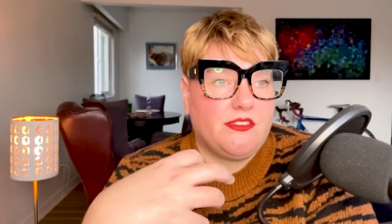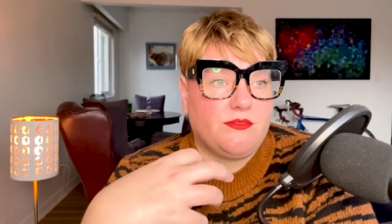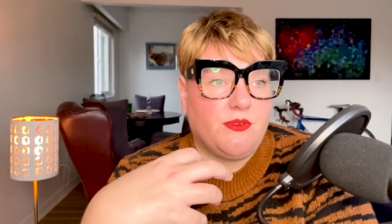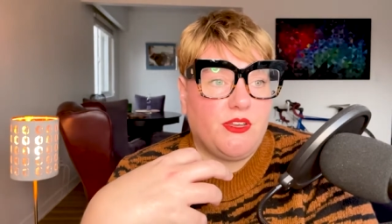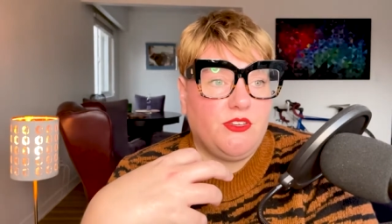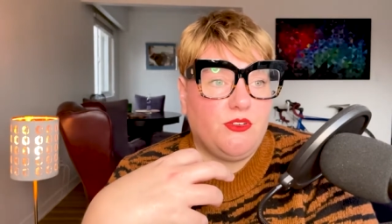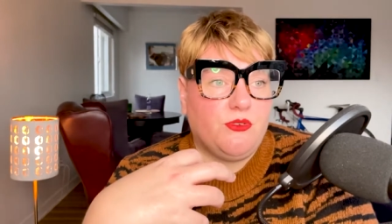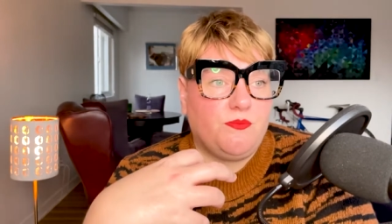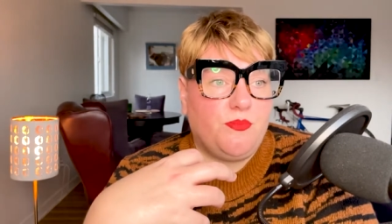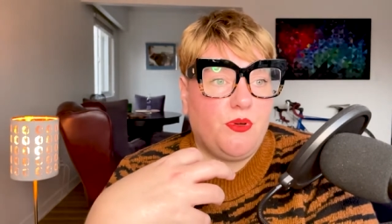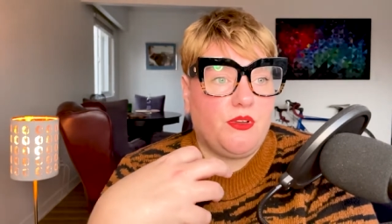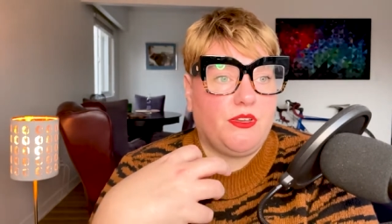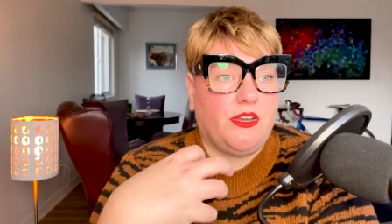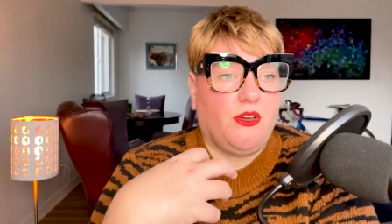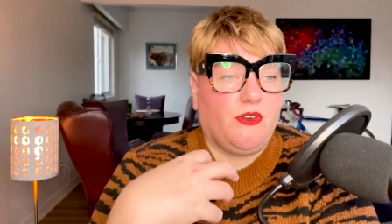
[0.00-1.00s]
is when you're
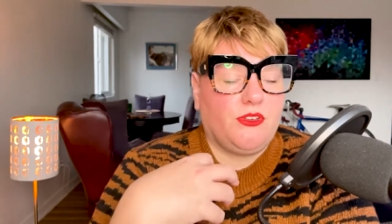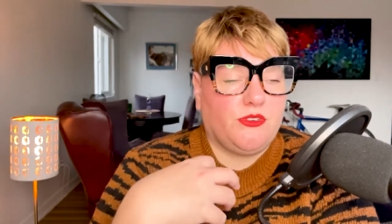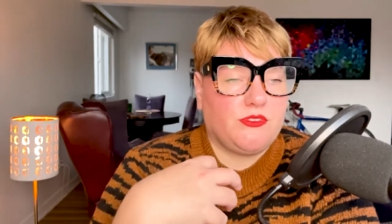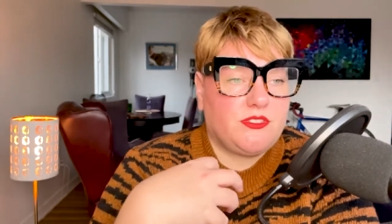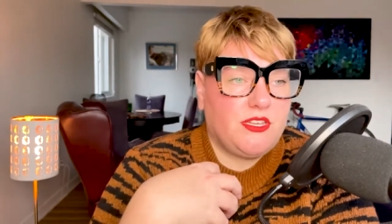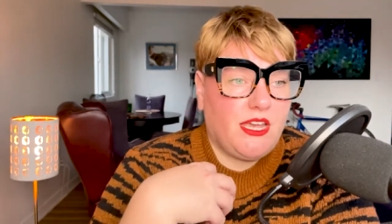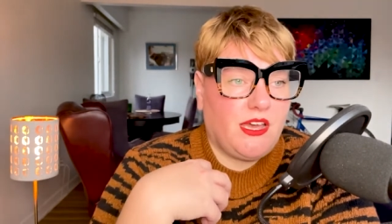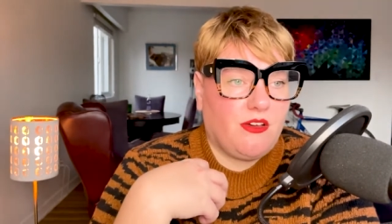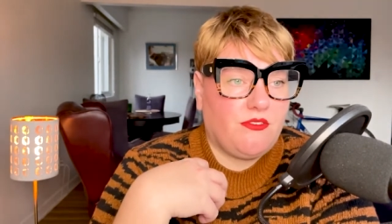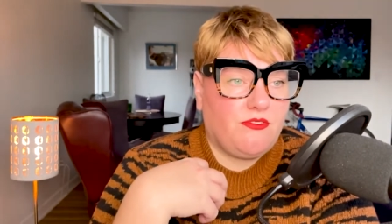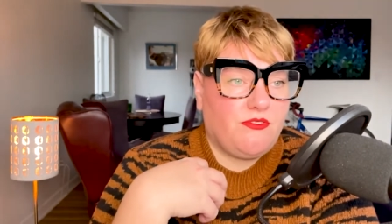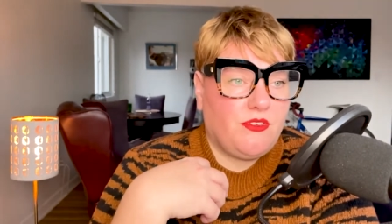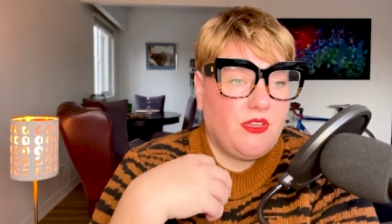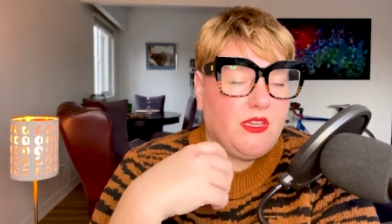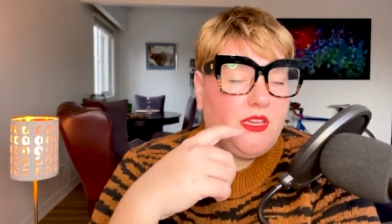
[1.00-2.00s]
putting it on yourself.
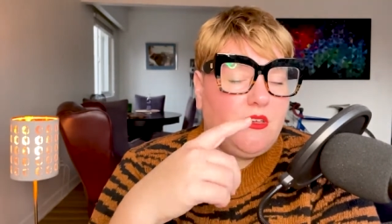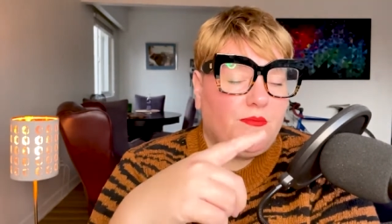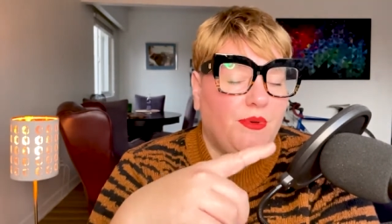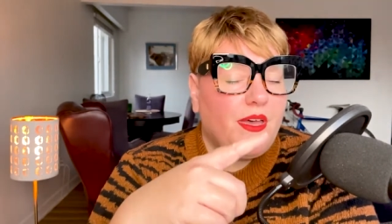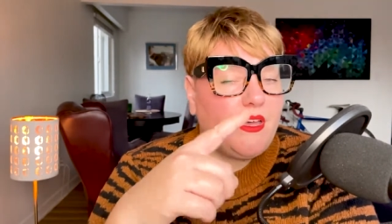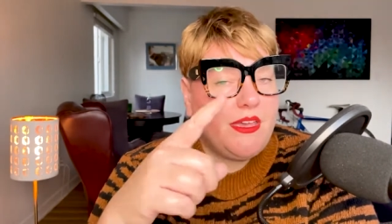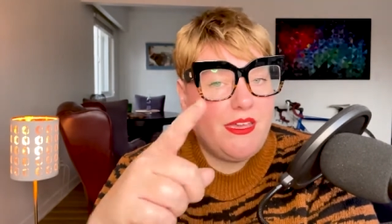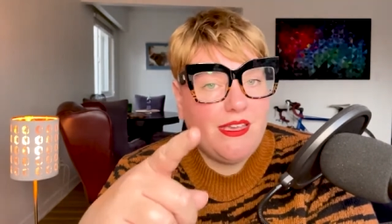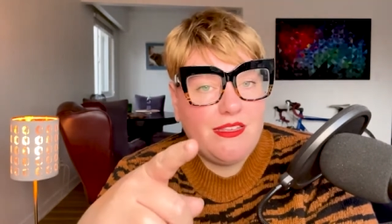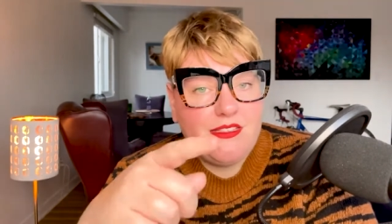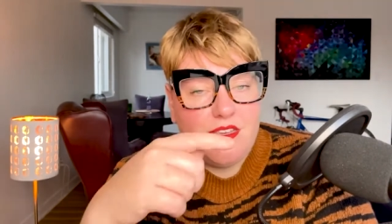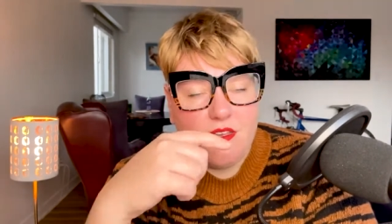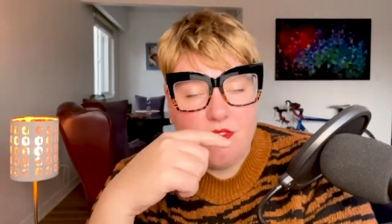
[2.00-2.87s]
But here's the